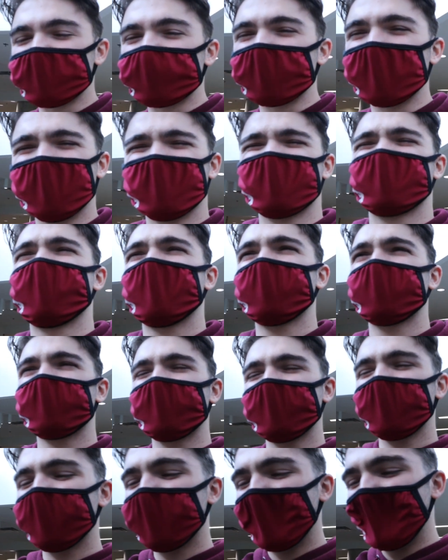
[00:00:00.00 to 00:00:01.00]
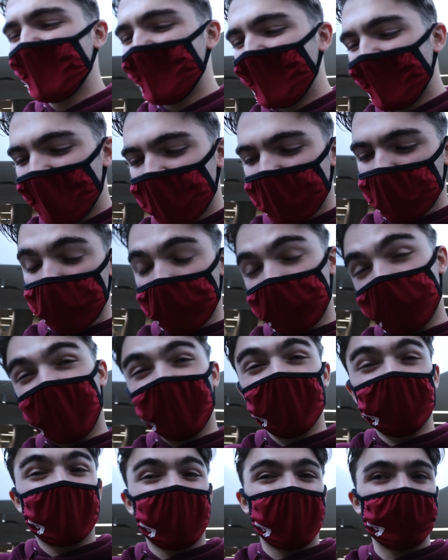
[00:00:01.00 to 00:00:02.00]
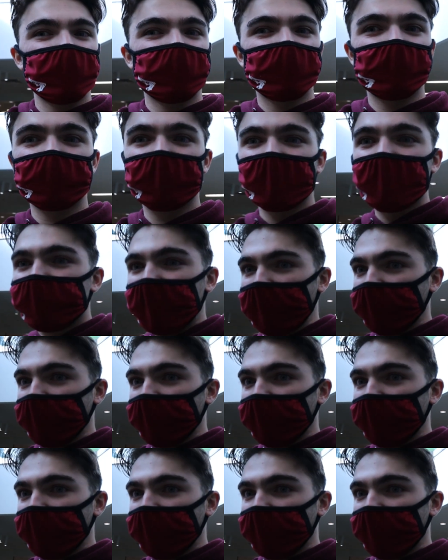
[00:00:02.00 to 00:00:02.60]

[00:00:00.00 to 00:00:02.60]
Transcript: between, especially um, biochemistry,